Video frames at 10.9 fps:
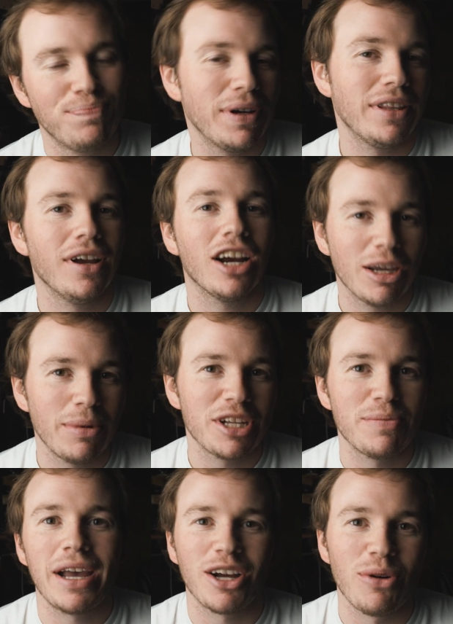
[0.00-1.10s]
but the argument is
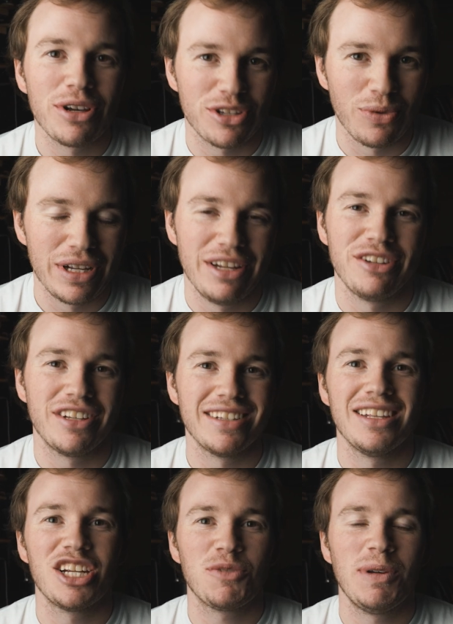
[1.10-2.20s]
macOS or Windows because
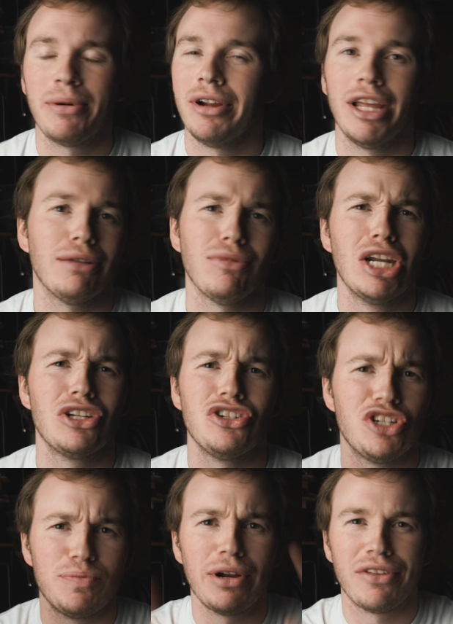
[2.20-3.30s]
Linux people are like, Linux is
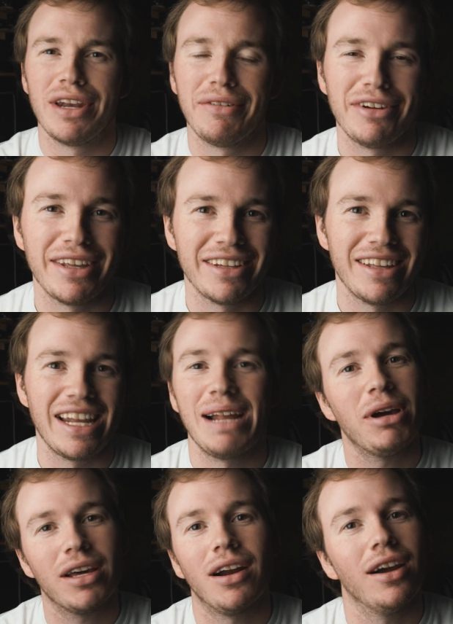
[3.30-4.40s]
just better than everything. And I'm
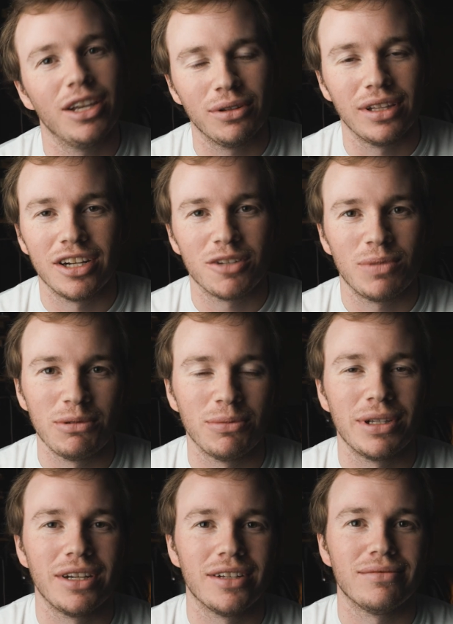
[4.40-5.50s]
not going to argue with Linux people
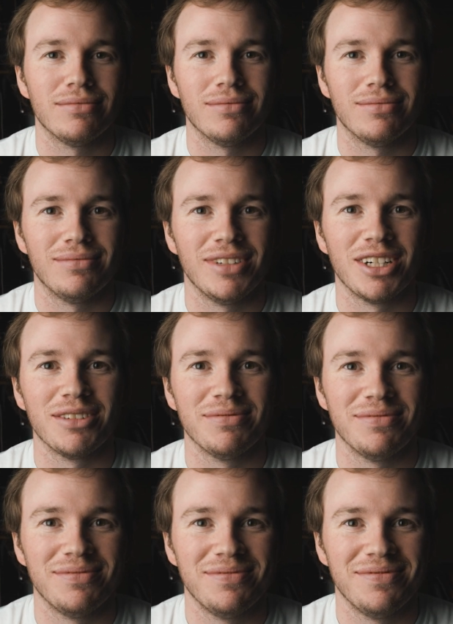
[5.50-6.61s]
because, you know.
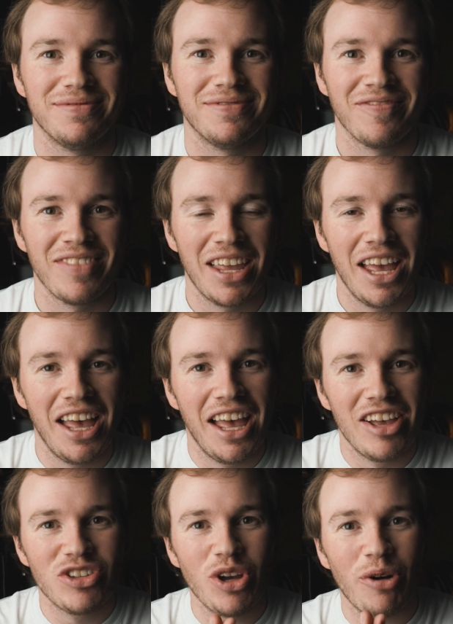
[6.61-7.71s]

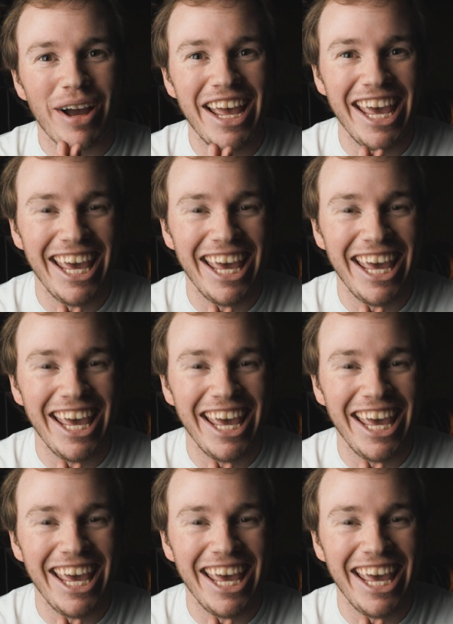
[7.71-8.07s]
So.